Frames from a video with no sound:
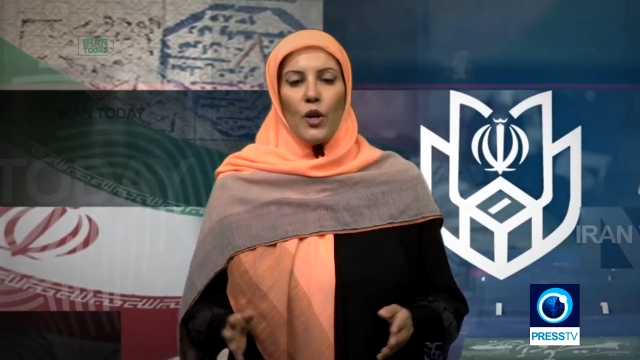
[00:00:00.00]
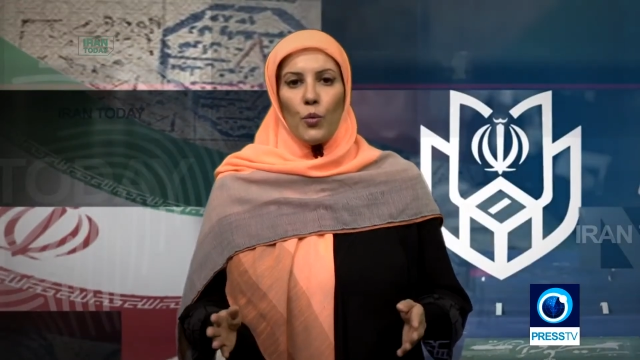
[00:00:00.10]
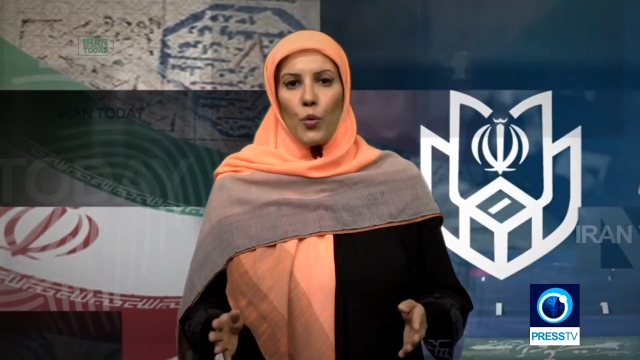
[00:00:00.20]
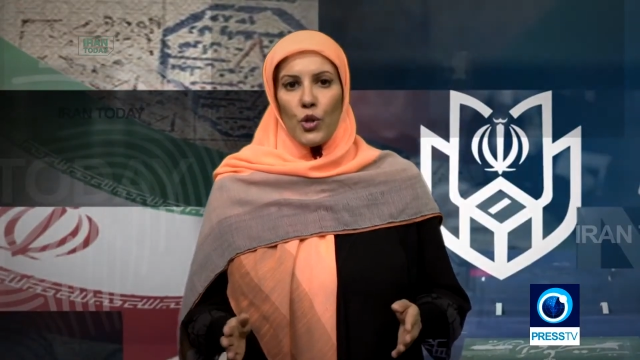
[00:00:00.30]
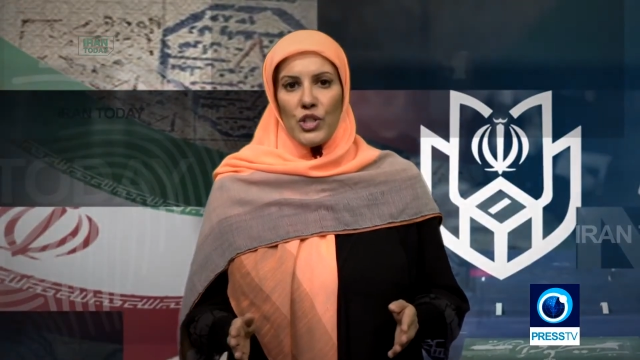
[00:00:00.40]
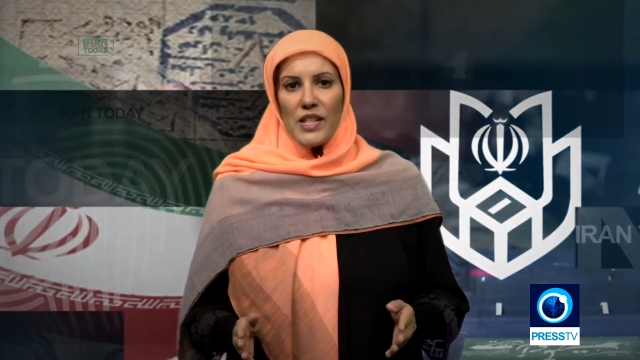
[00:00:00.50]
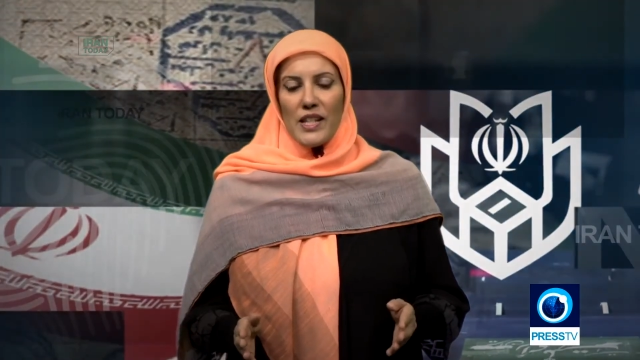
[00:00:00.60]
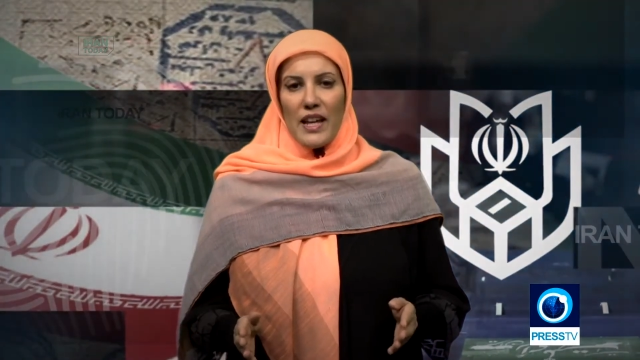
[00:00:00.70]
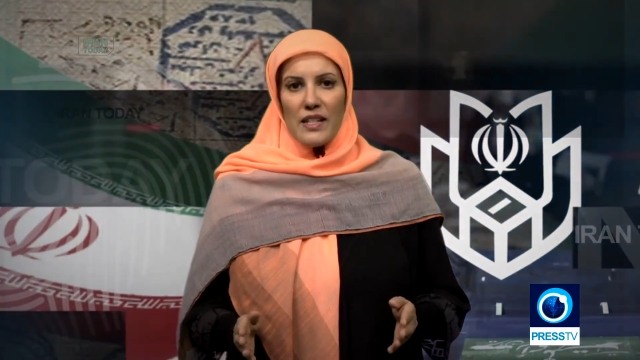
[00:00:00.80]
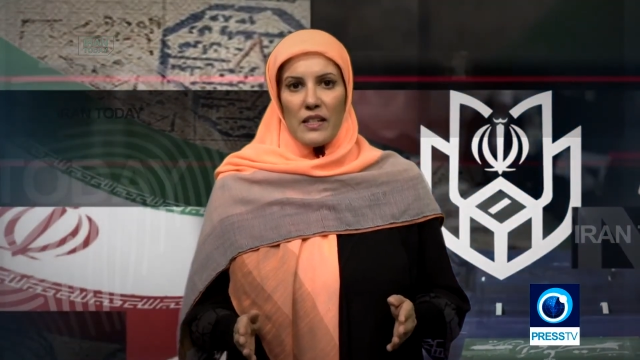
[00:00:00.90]
Water
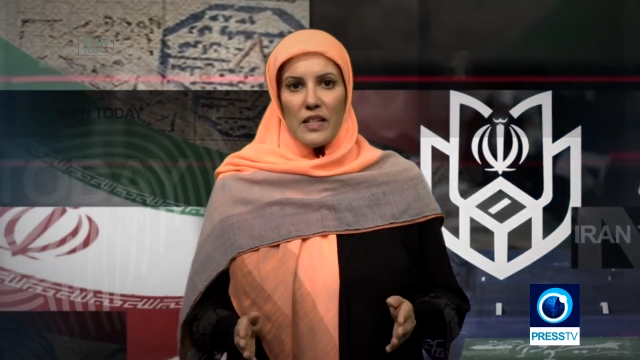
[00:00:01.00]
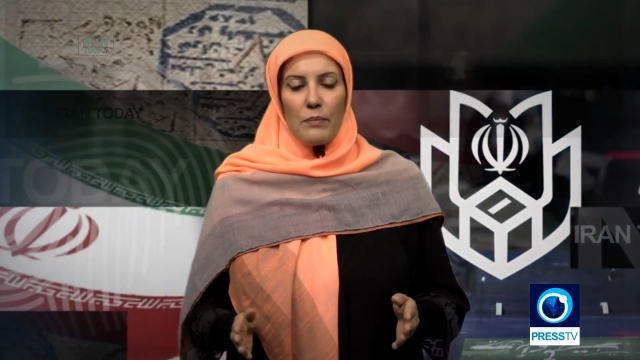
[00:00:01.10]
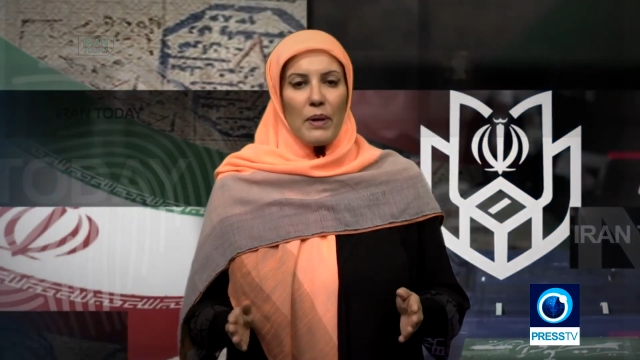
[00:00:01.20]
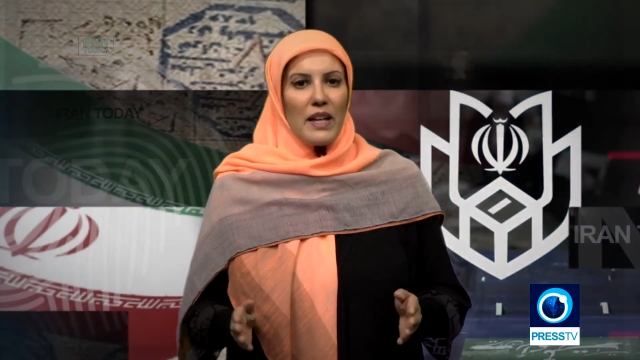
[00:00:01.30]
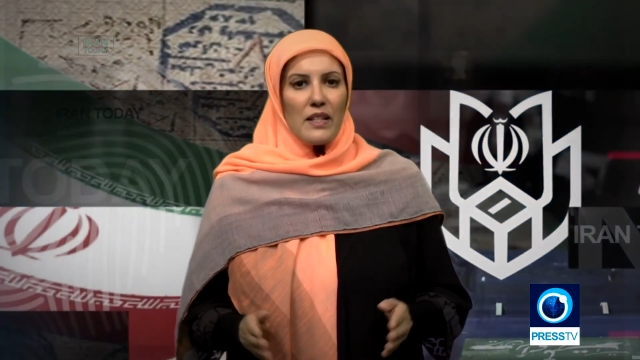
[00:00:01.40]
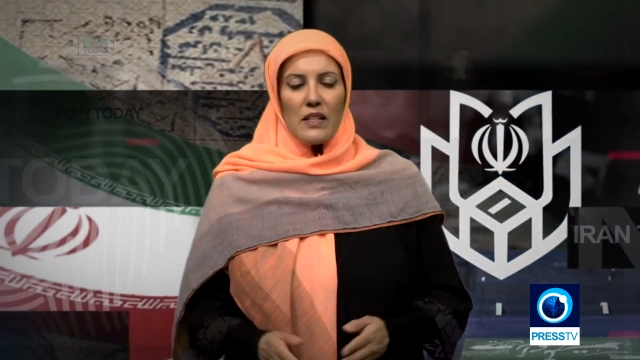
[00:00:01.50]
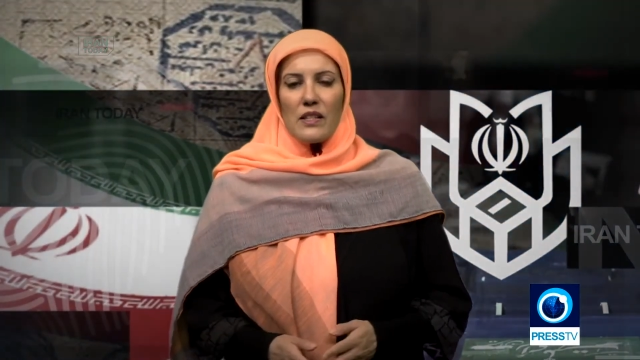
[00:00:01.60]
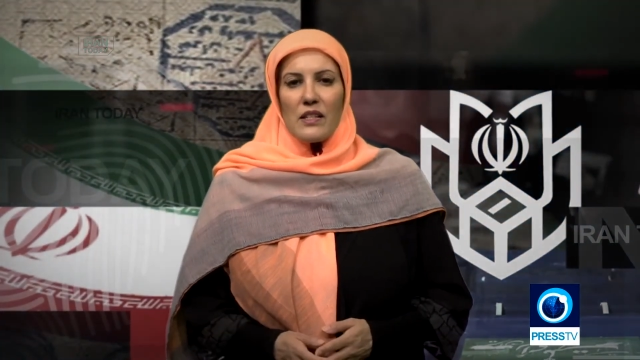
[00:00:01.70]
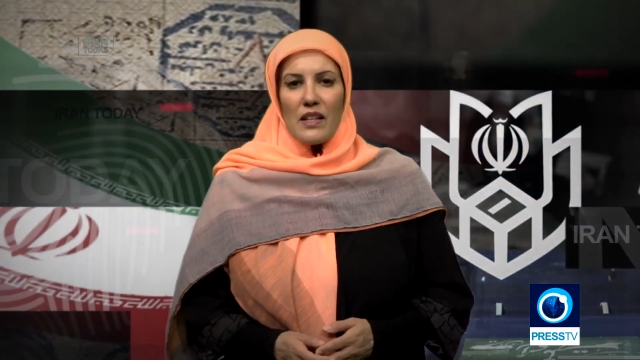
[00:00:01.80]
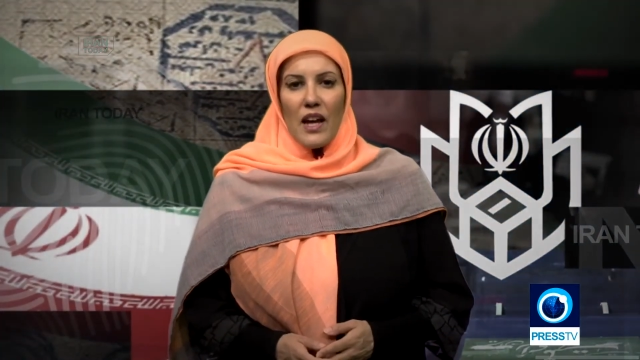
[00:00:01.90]
scarcity paints a
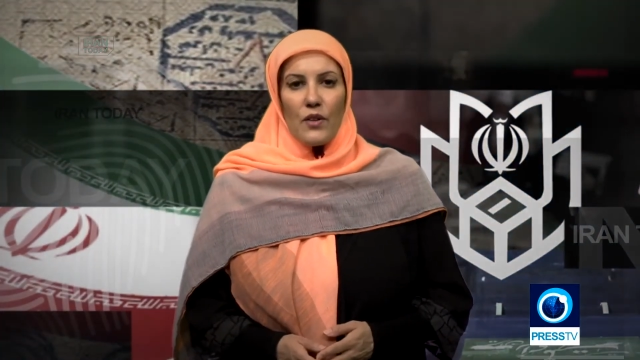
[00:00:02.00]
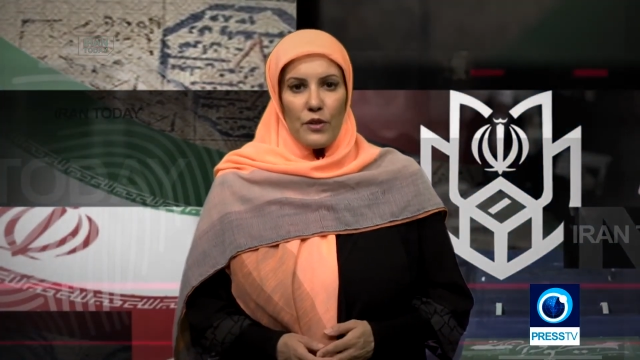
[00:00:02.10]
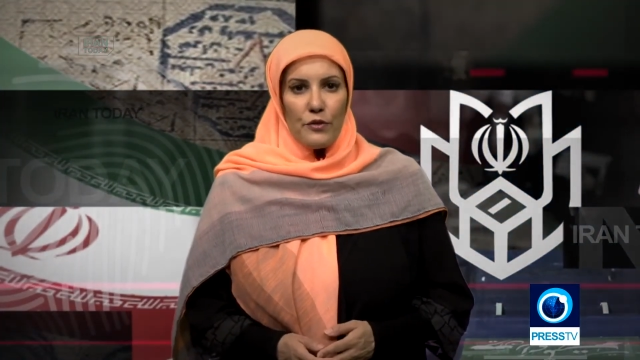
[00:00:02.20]
scary